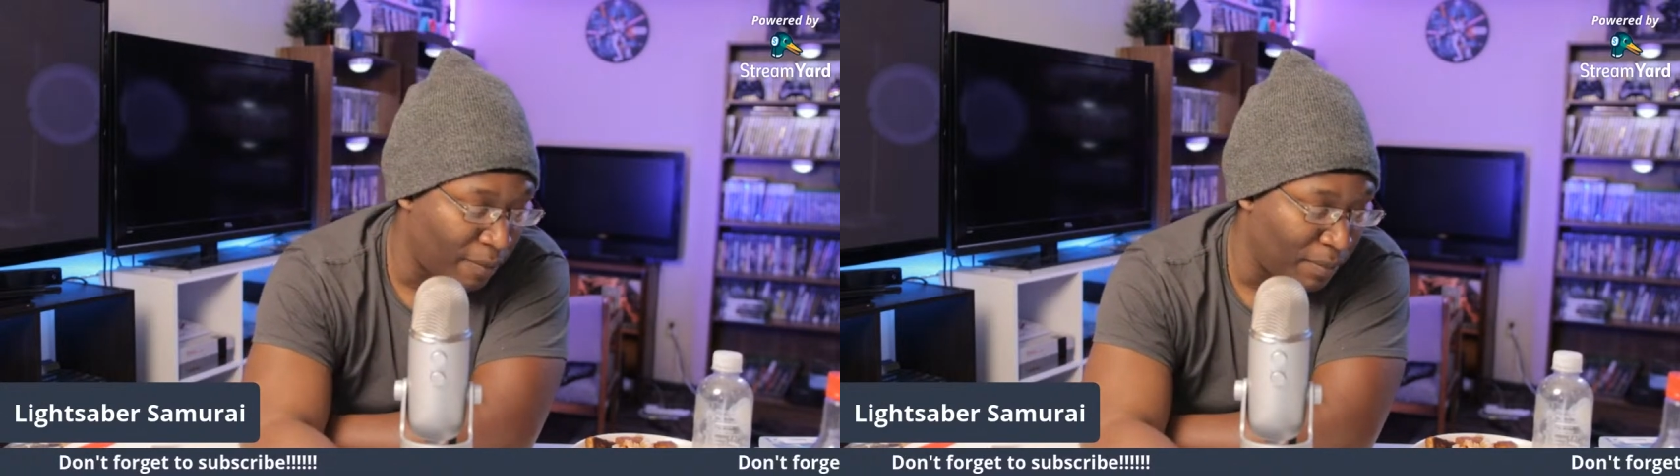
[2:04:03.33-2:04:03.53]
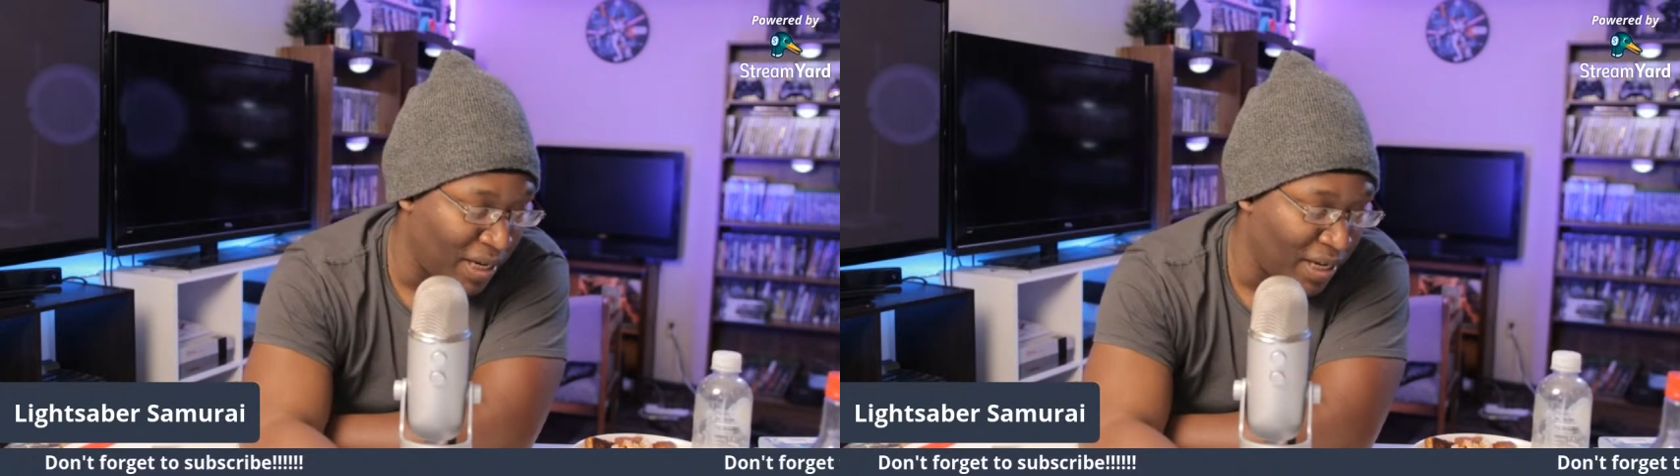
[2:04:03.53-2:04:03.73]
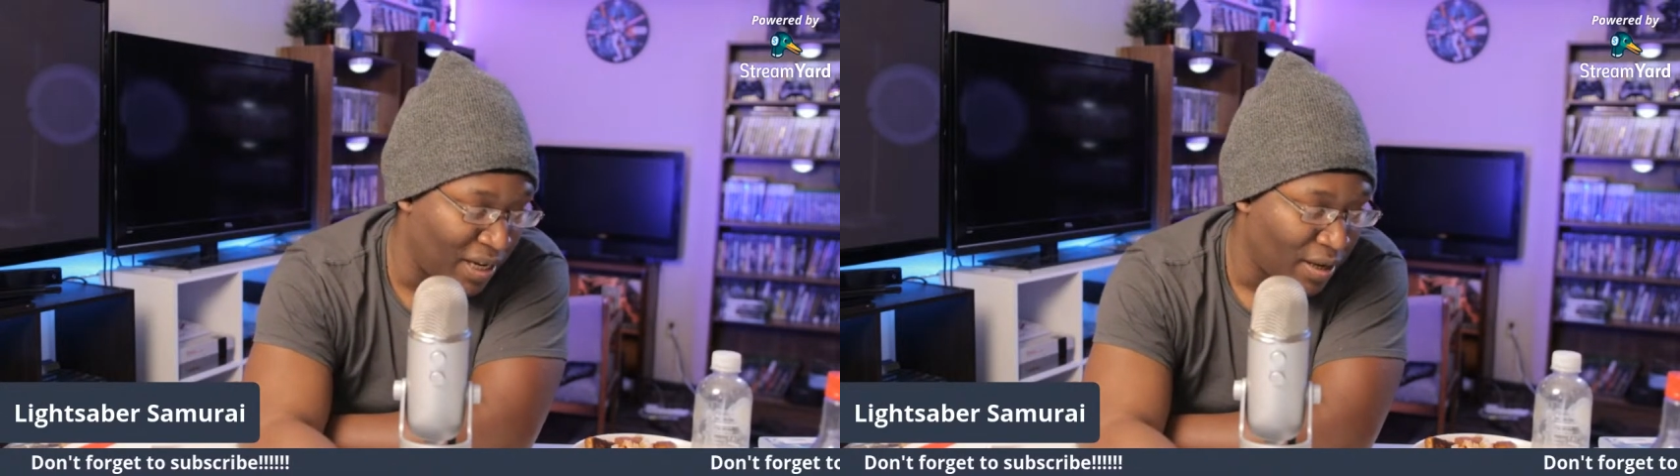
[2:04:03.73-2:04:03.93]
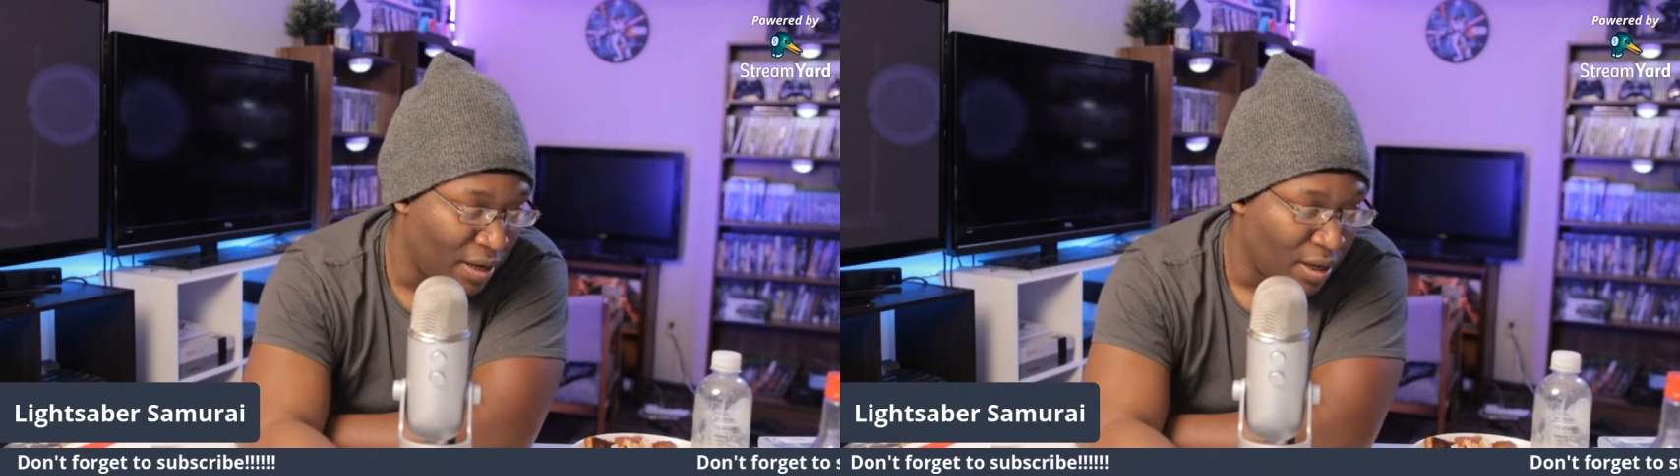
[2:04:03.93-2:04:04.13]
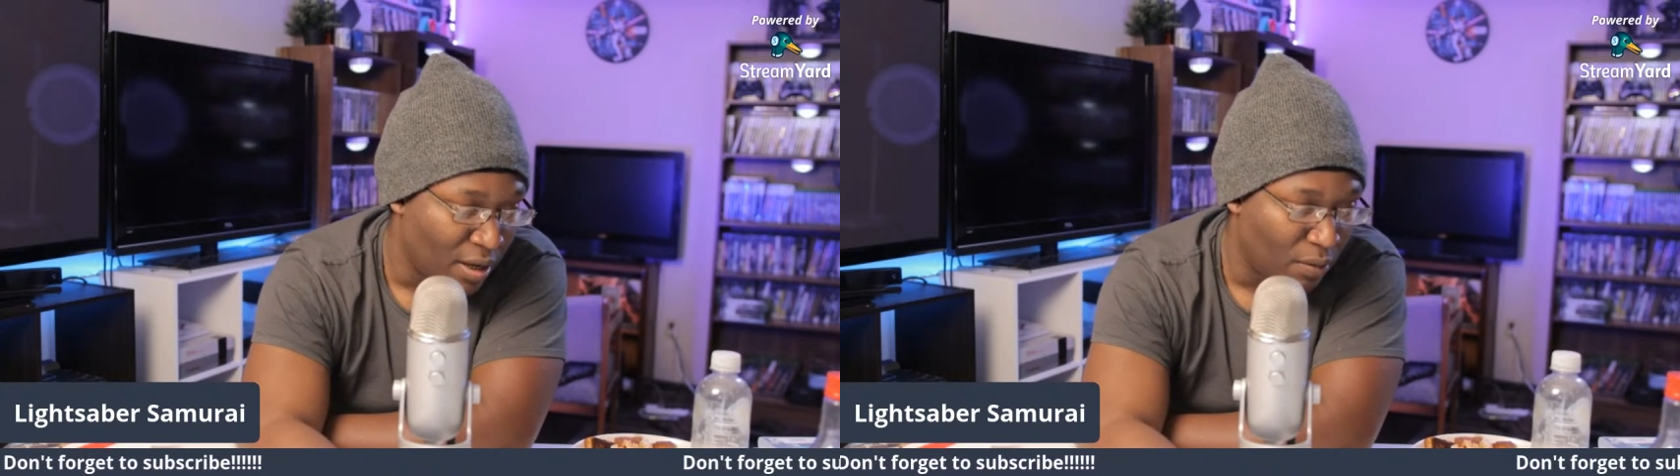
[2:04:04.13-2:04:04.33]
me
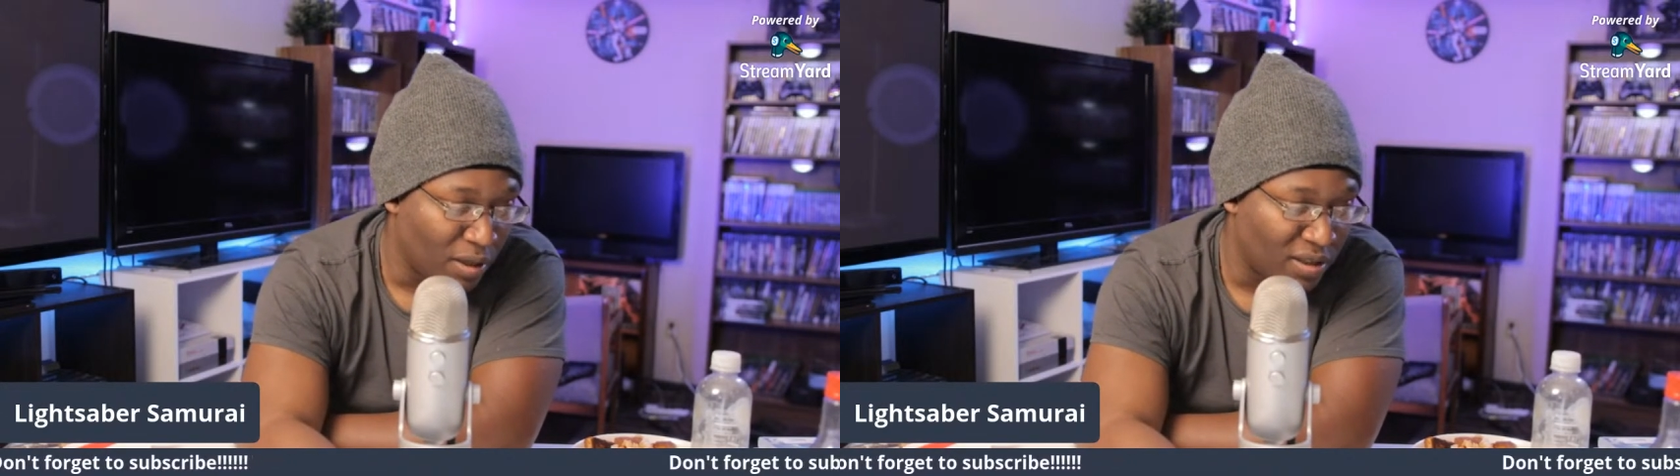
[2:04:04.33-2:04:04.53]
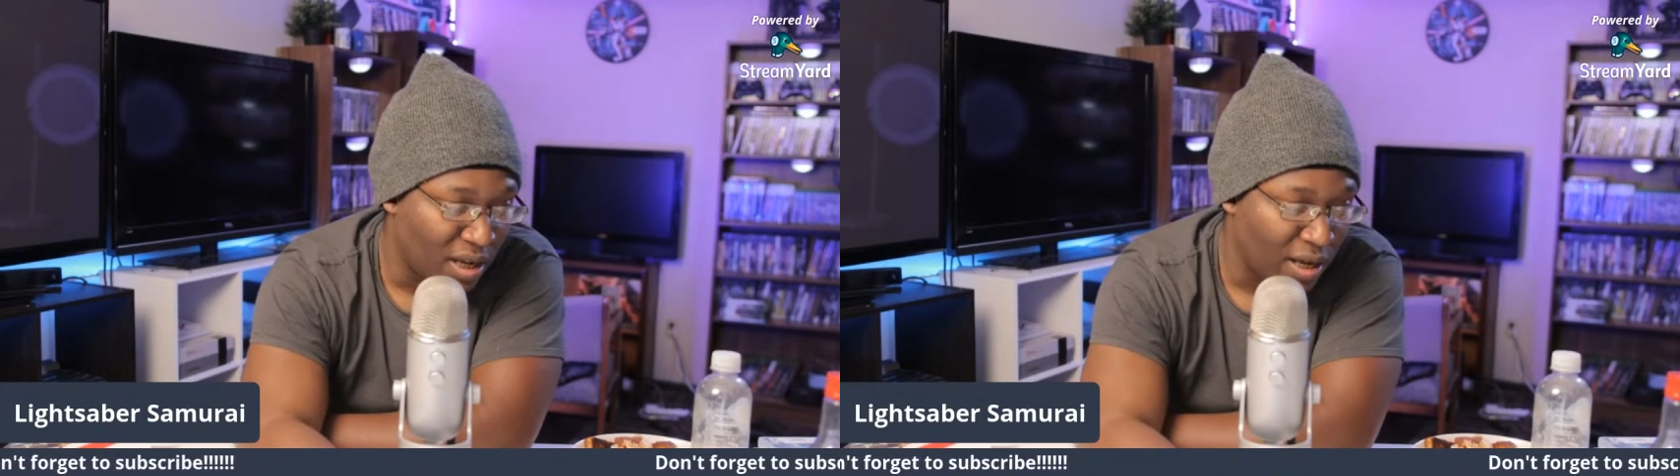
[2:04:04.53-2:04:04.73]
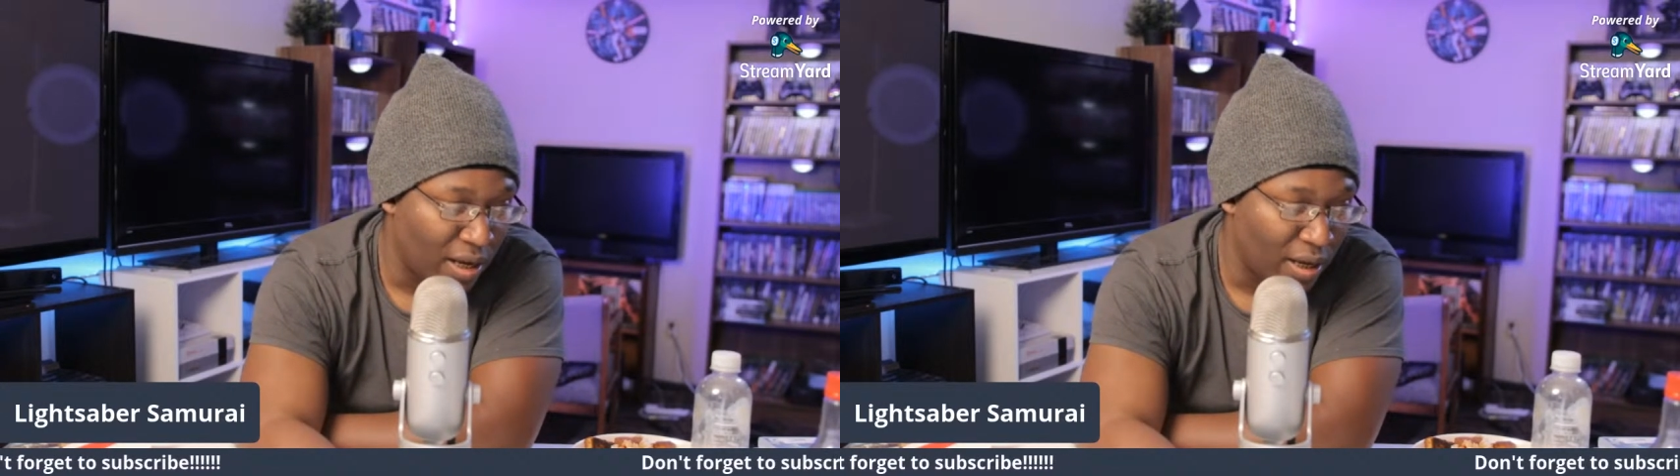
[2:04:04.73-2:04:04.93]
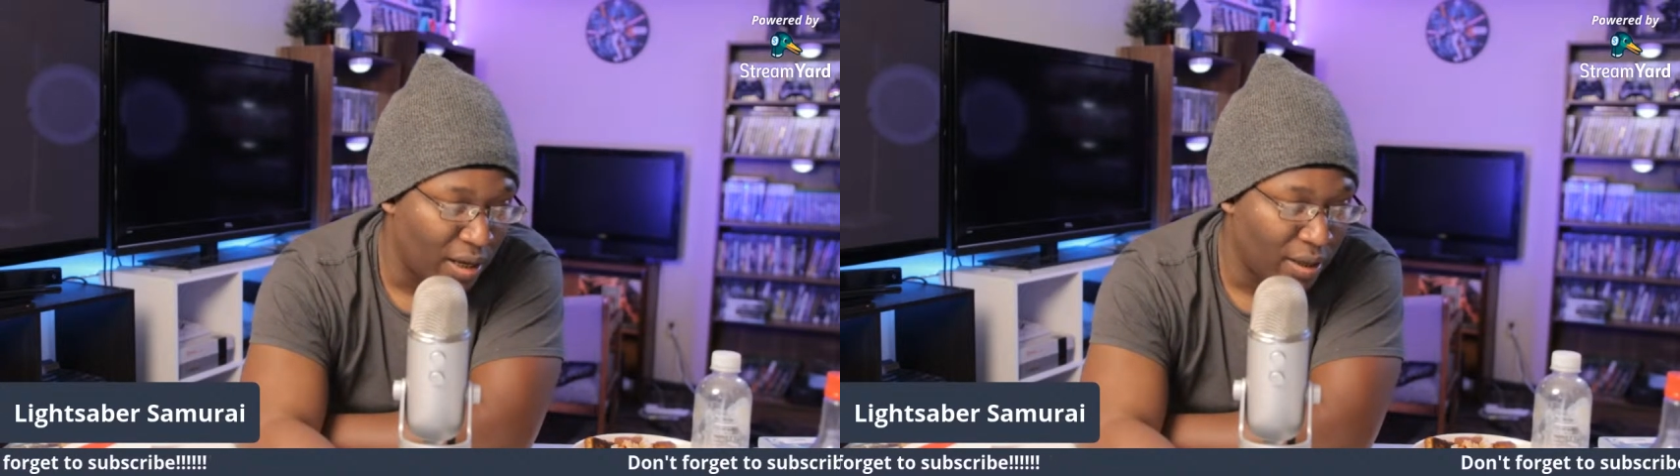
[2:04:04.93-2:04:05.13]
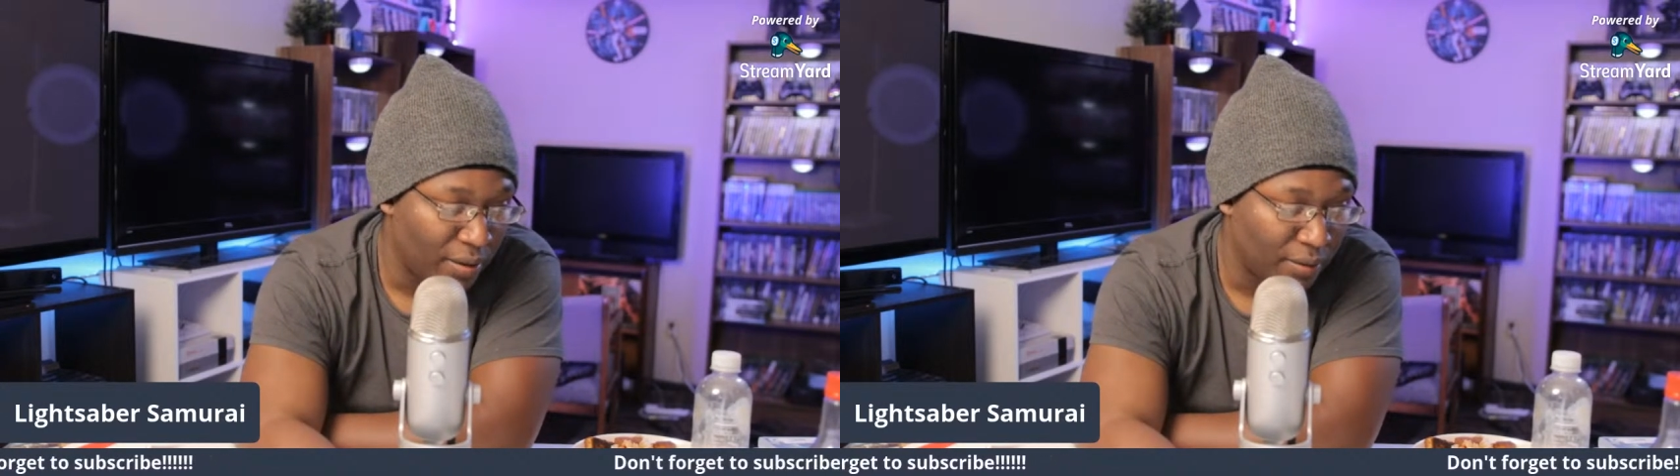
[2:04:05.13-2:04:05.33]
was uh